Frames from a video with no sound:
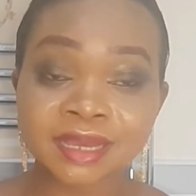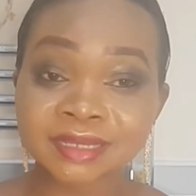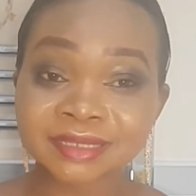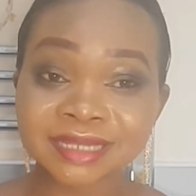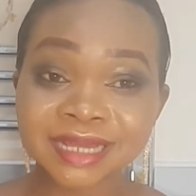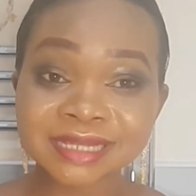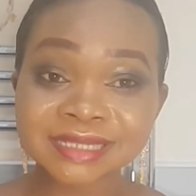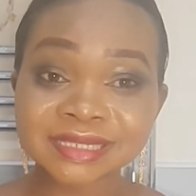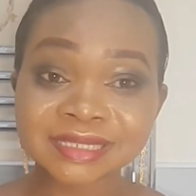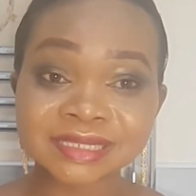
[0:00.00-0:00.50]

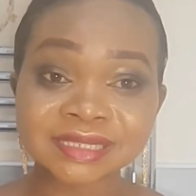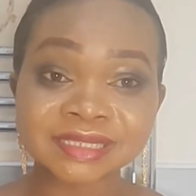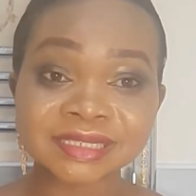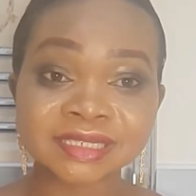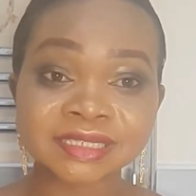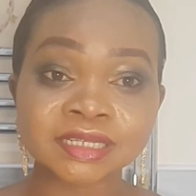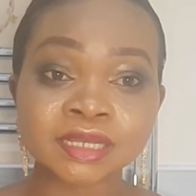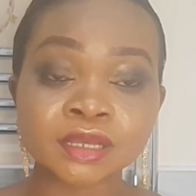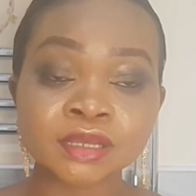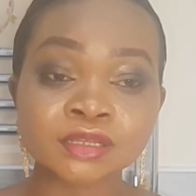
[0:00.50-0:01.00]
That is
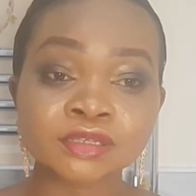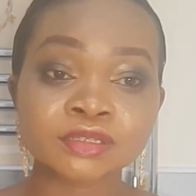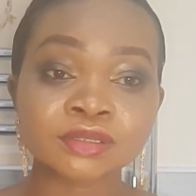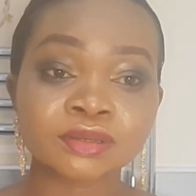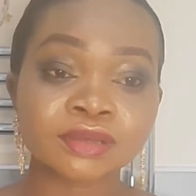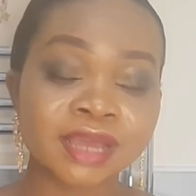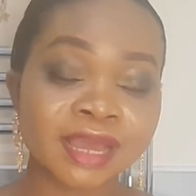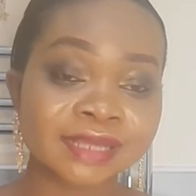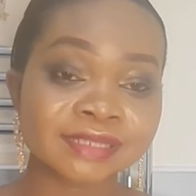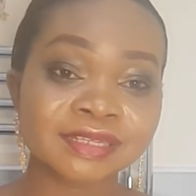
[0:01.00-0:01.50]
it. So
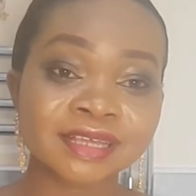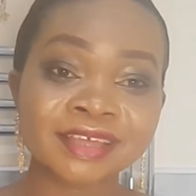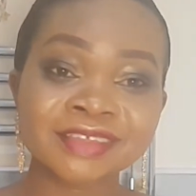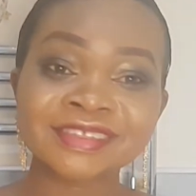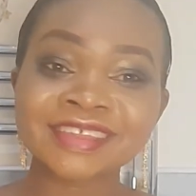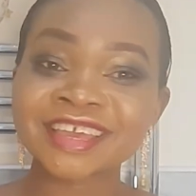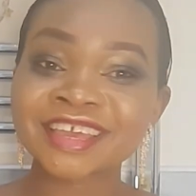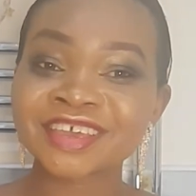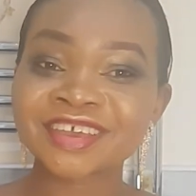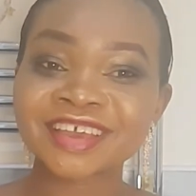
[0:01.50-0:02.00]
guys,
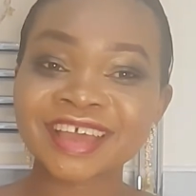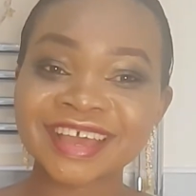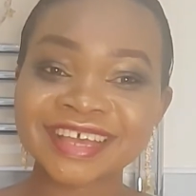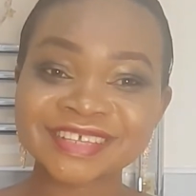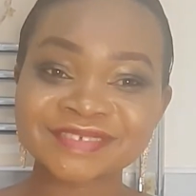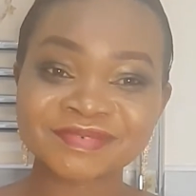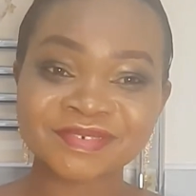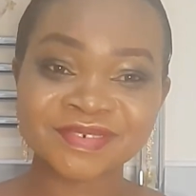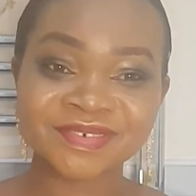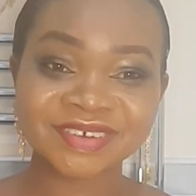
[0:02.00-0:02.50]
thank you
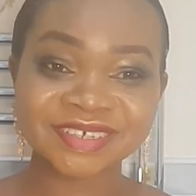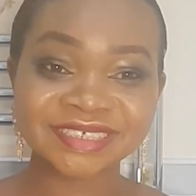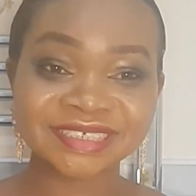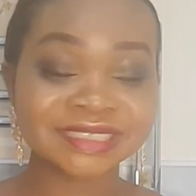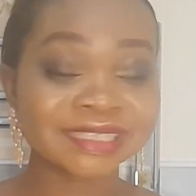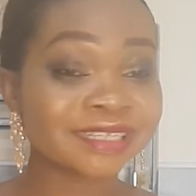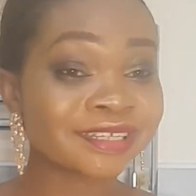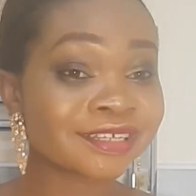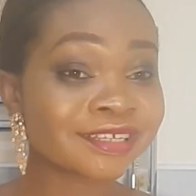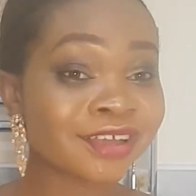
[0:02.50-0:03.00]
guys for watching.
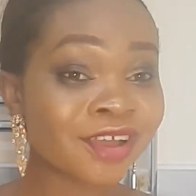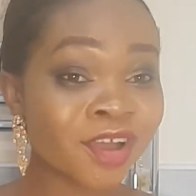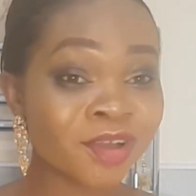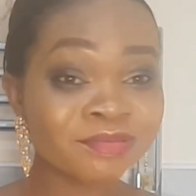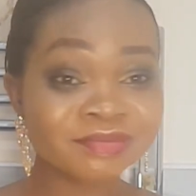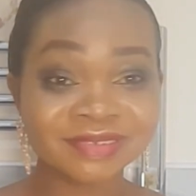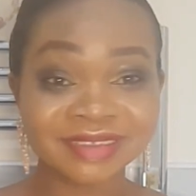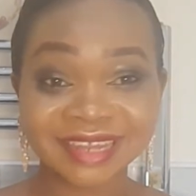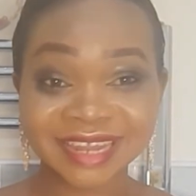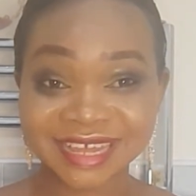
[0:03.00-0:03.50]
I just hope
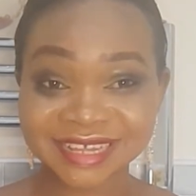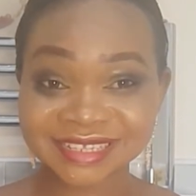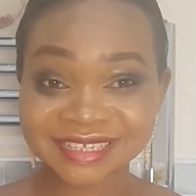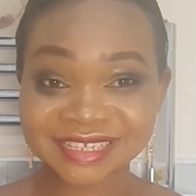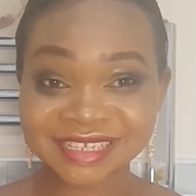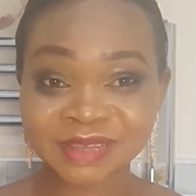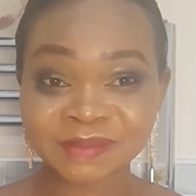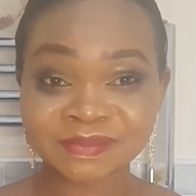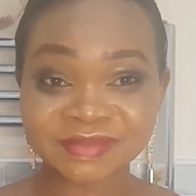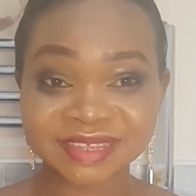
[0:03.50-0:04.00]
you learned
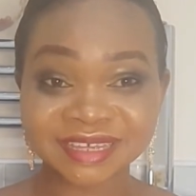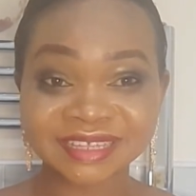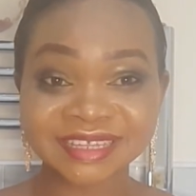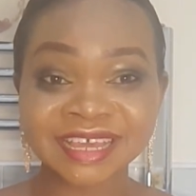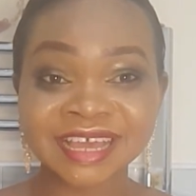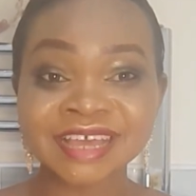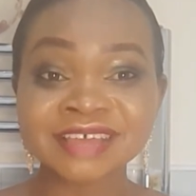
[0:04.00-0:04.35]
something.